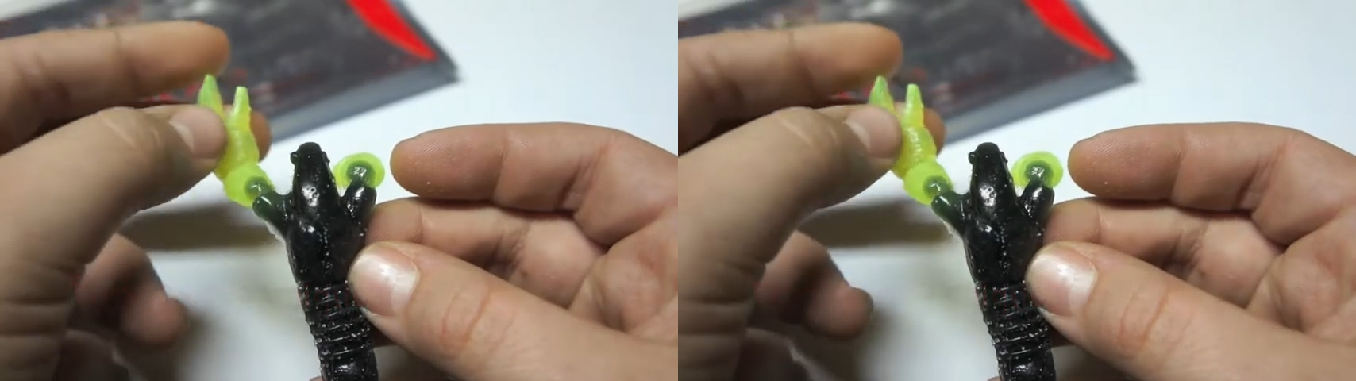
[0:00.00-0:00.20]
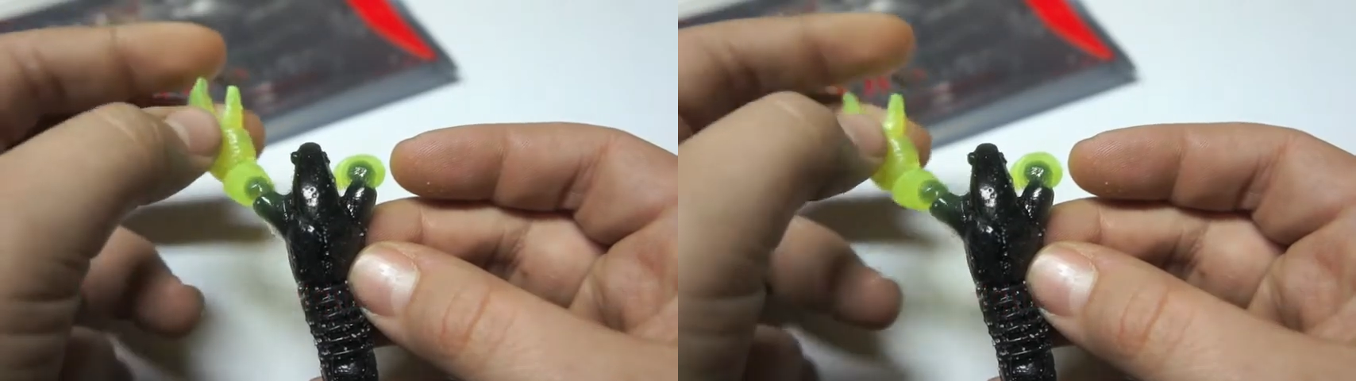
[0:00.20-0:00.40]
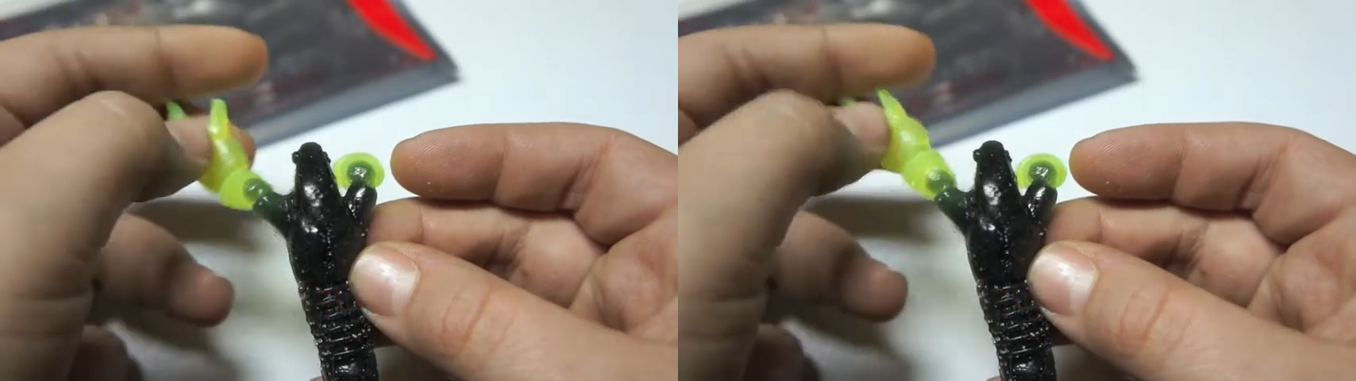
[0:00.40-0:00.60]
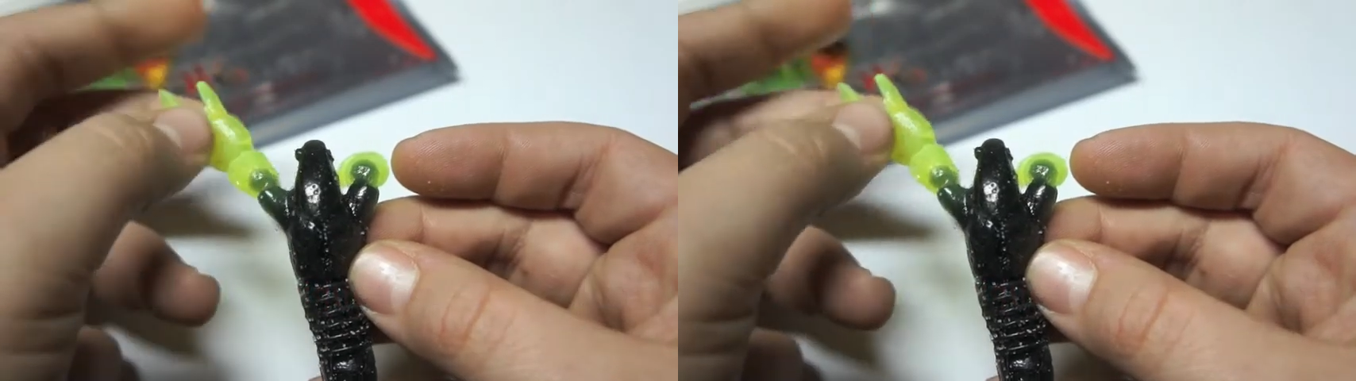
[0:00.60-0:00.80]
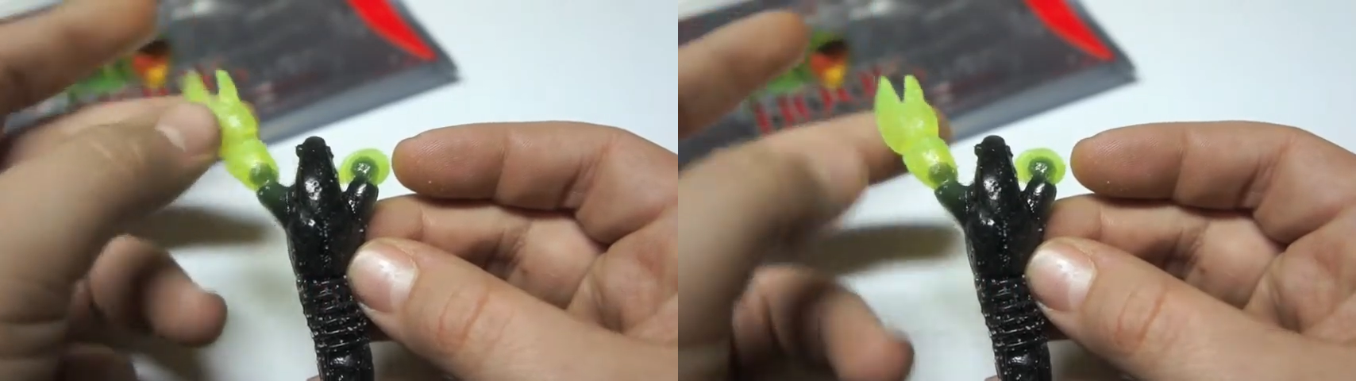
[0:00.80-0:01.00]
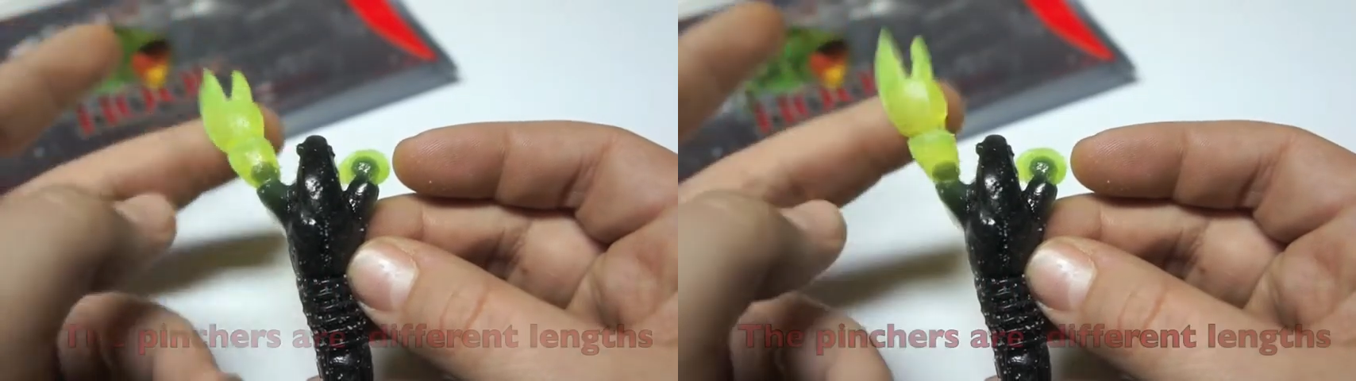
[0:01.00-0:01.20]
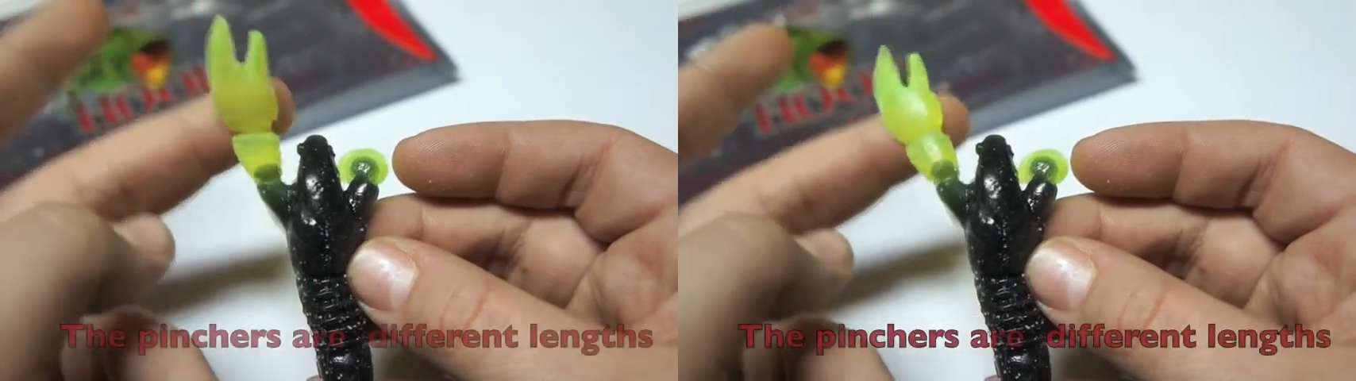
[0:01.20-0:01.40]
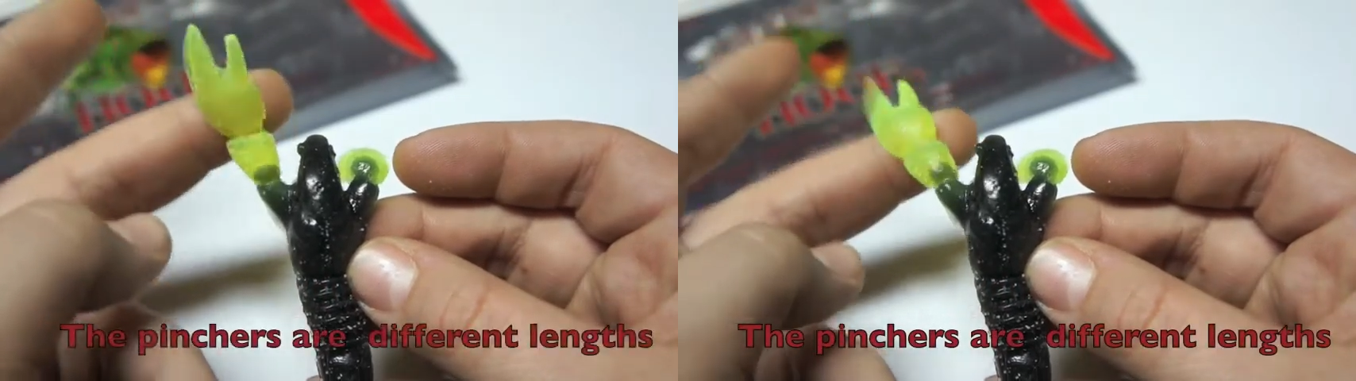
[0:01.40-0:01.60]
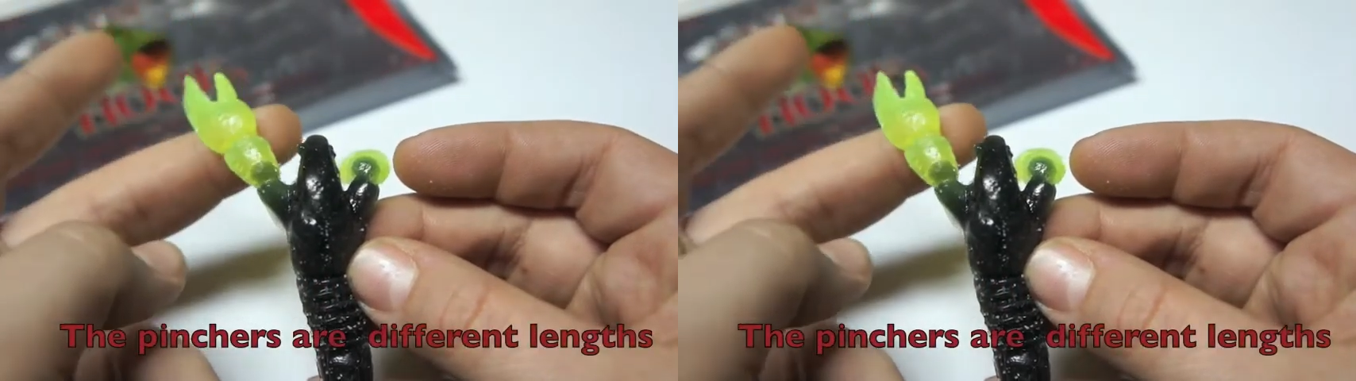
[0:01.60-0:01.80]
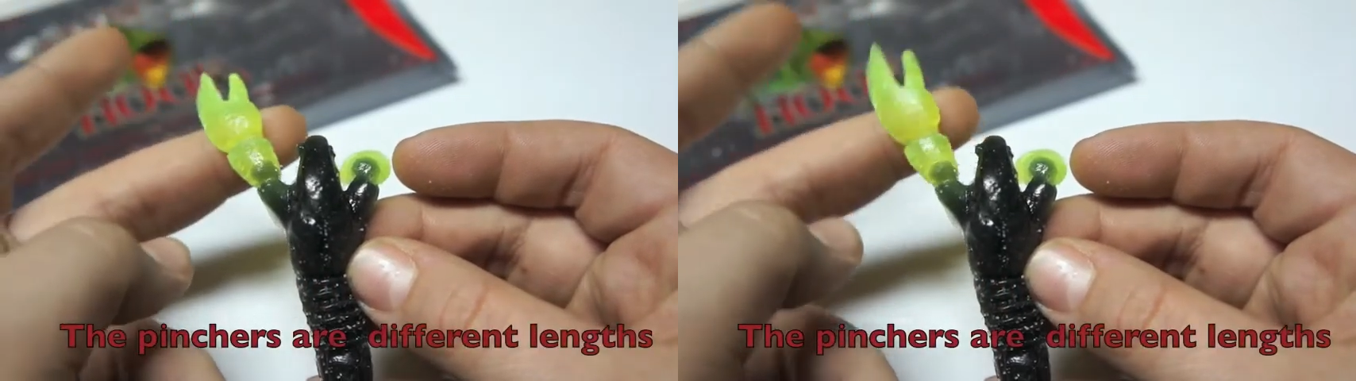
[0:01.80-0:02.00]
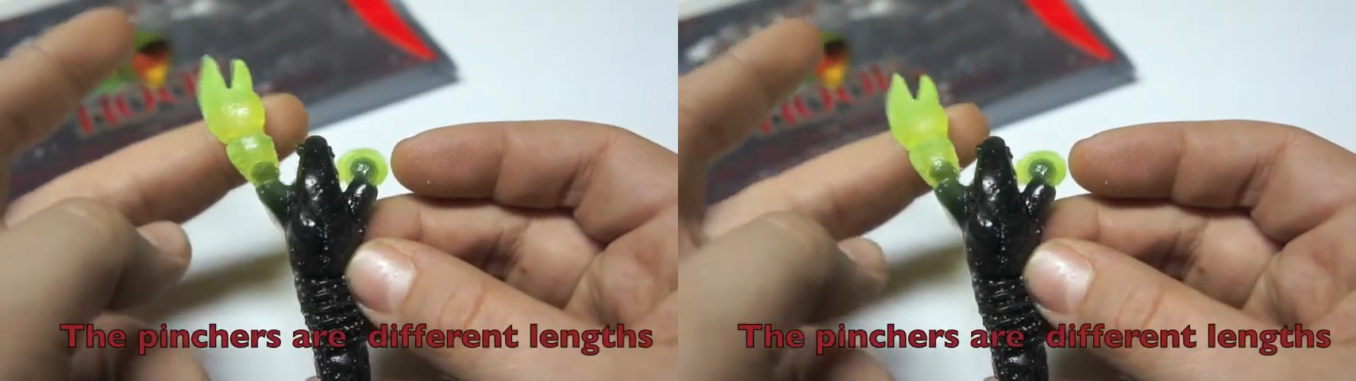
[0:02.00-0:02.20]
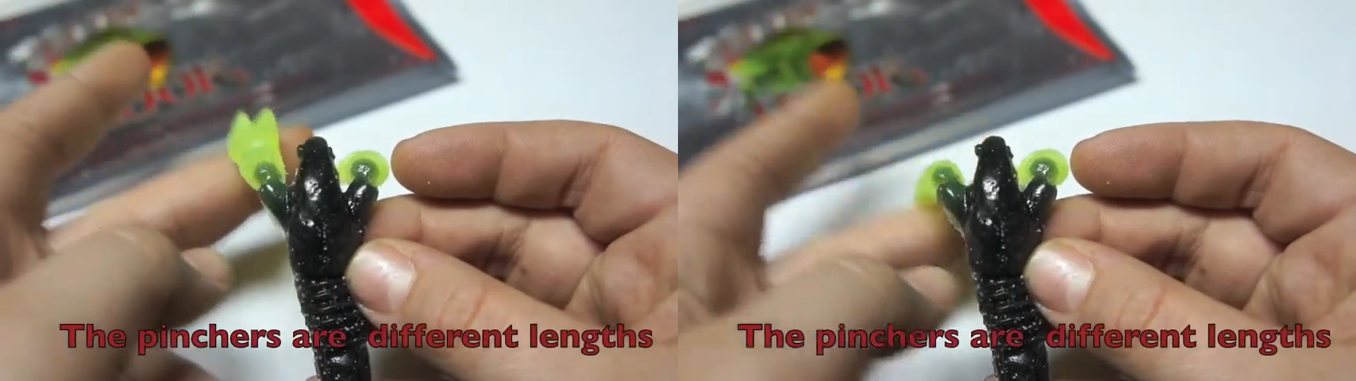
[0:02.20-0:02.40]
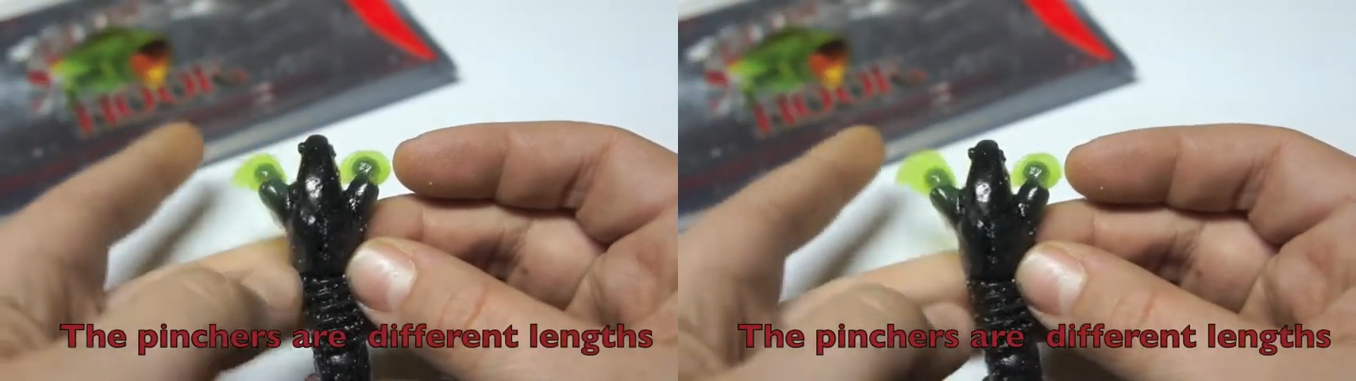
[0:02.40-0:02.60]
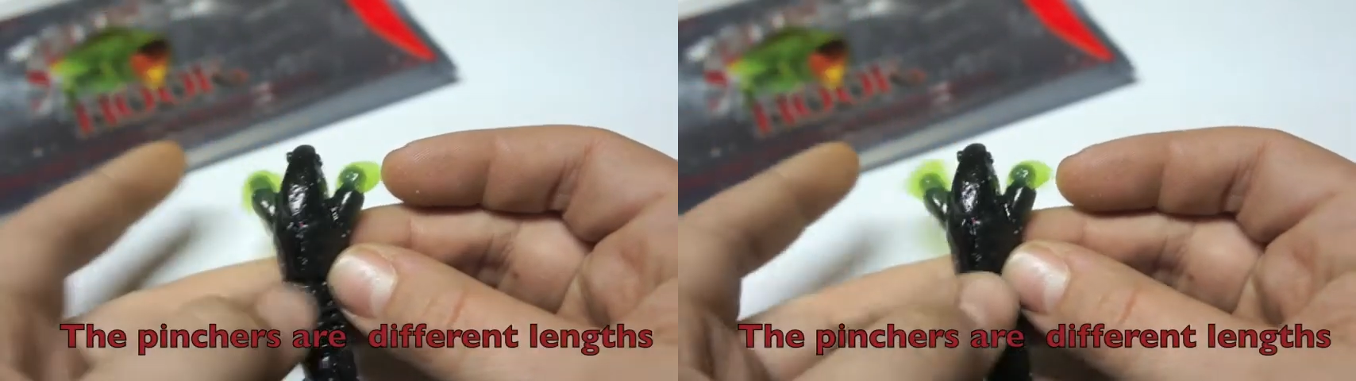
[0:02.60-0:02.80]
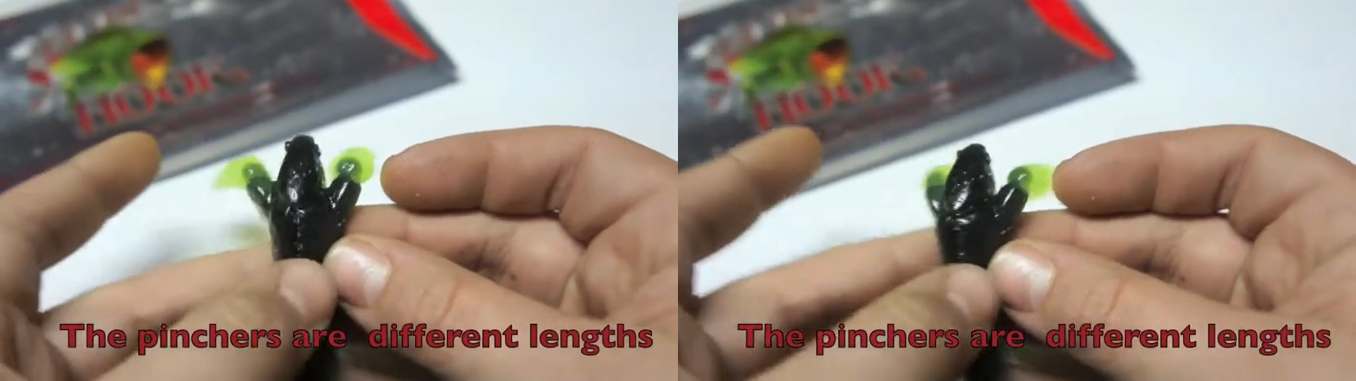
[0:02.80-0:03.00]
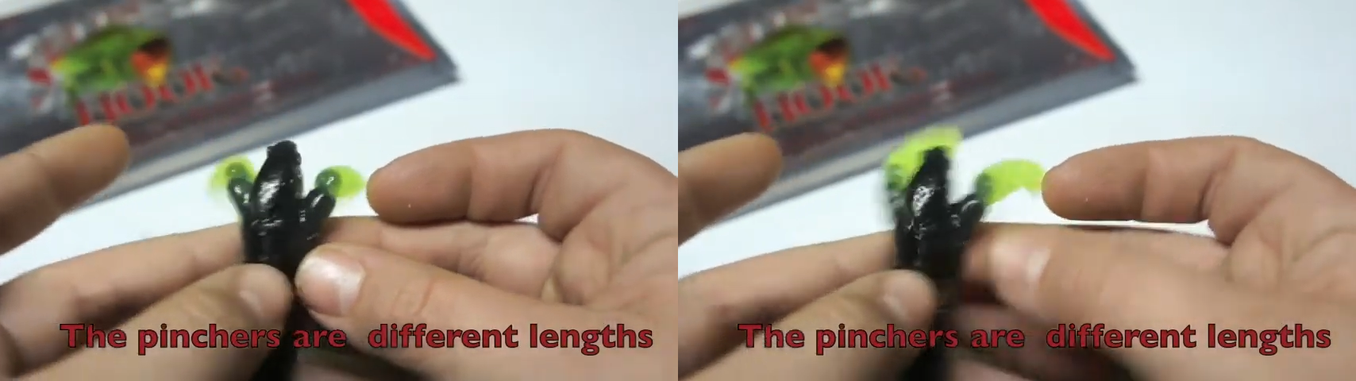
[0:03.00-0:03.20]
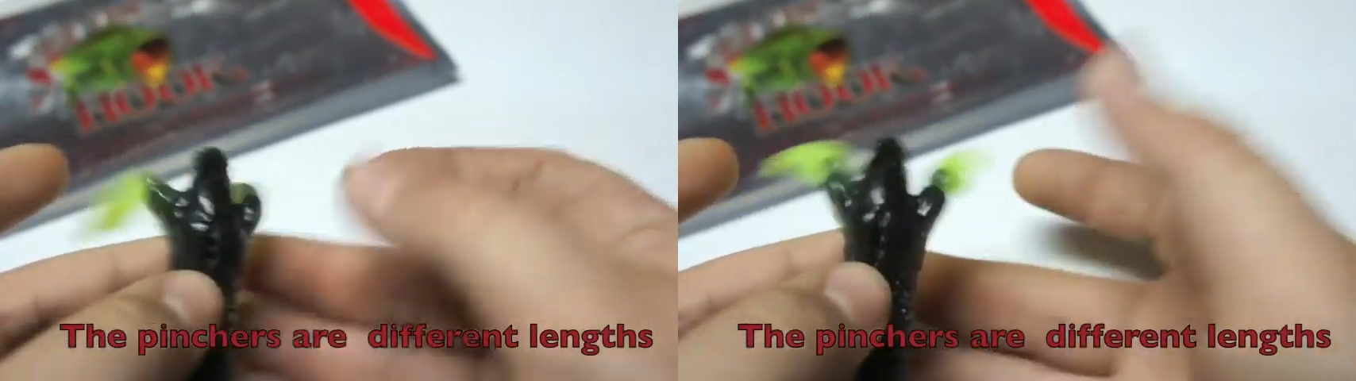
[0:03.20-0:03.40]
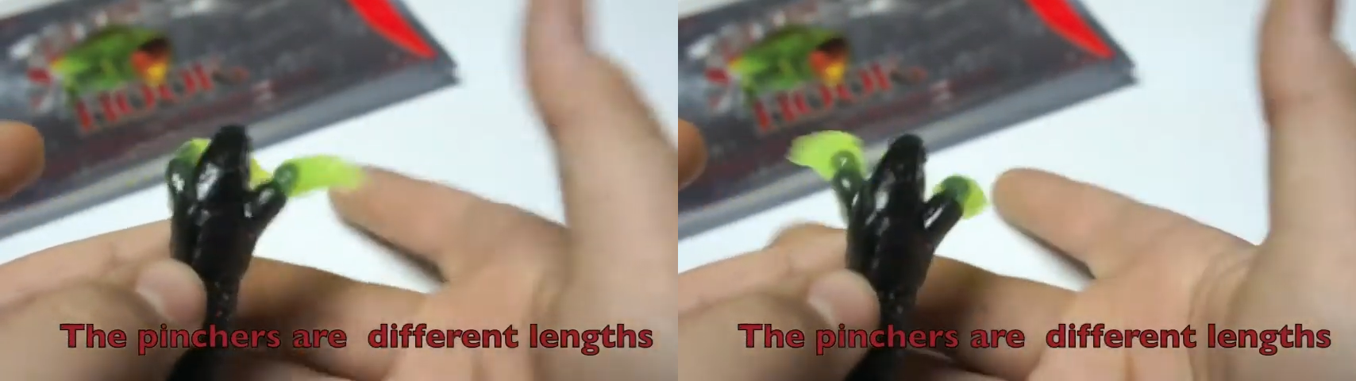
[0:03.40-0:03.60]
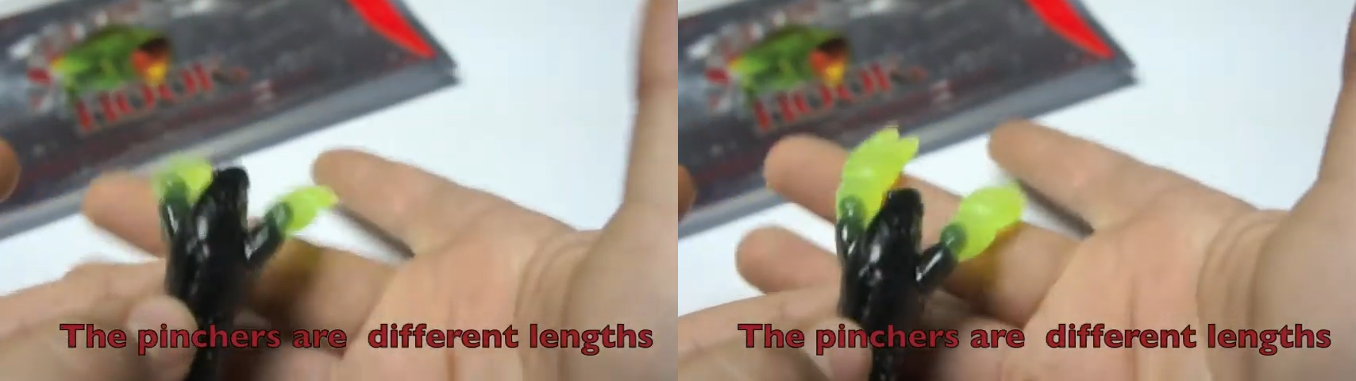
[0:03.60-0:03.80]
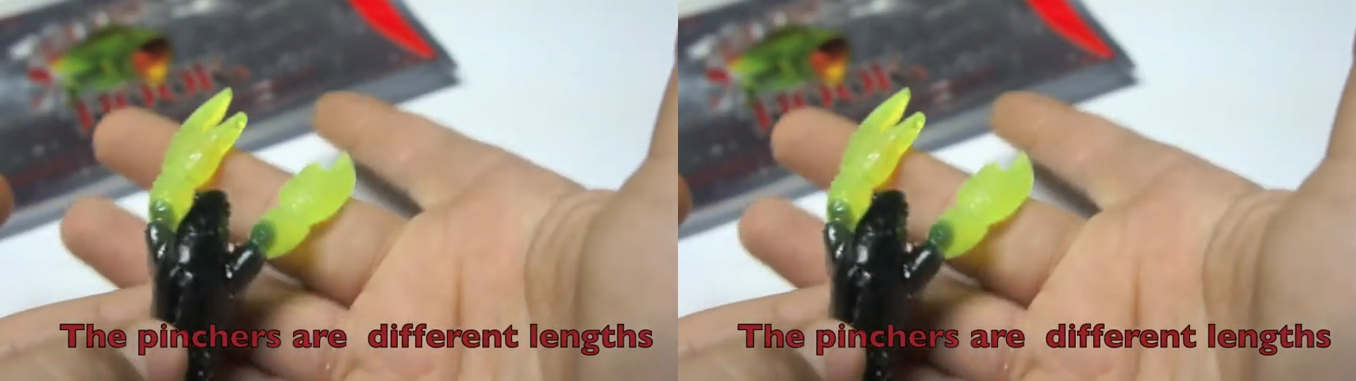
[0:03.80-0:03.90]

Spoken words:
(no speaker visible)